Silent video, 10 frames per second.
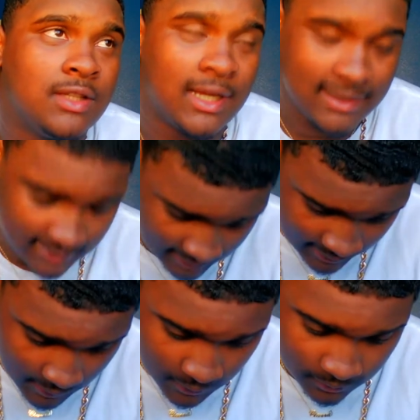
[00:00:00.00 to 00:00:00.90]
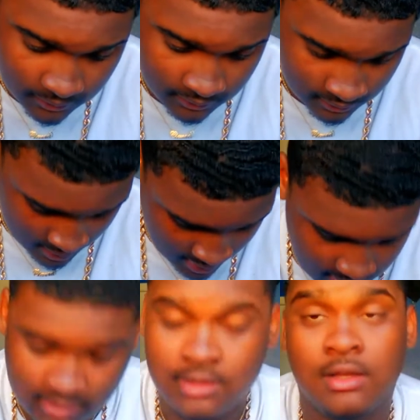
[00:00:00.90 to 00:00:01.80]
I guess this dude
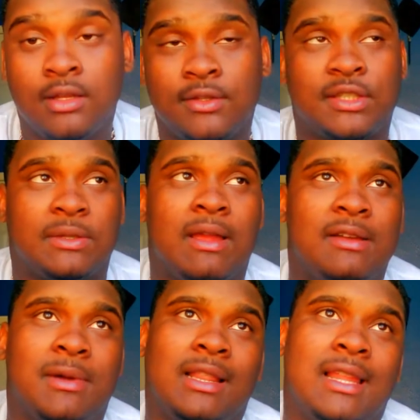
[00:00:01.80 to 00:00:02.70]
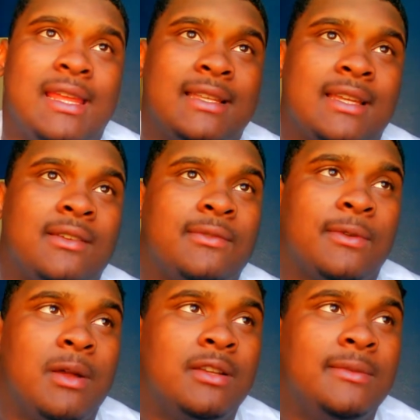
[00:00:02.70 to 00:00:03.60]
swiped my legs out
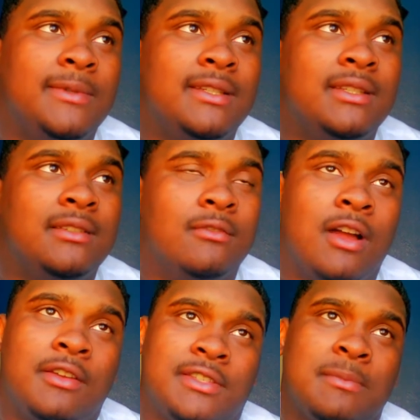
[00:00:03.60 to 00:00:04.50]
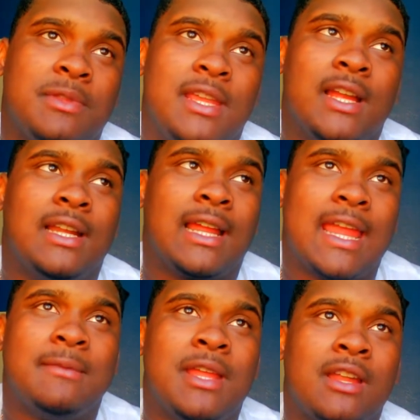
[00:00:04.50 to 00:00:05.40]
from under me while I was up in the air, and I
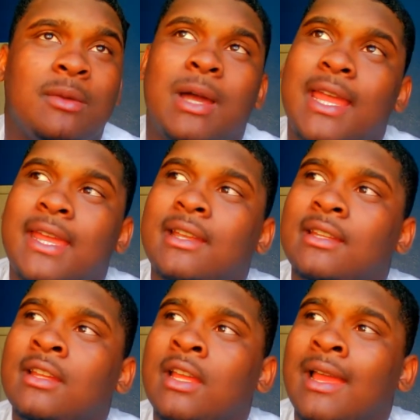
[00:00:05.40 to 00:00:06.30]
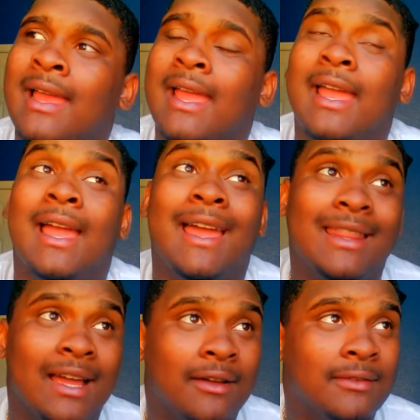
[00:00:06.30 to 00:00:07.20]
came down to my head,
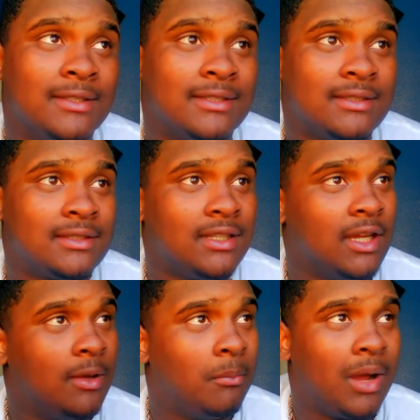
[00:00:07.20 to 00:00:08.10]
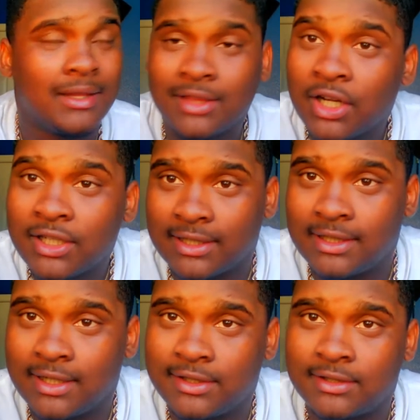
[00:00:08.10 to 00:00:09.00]
and that was my third
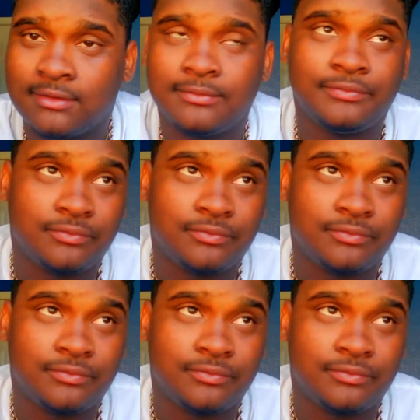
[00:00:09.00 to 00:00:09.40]
concussion.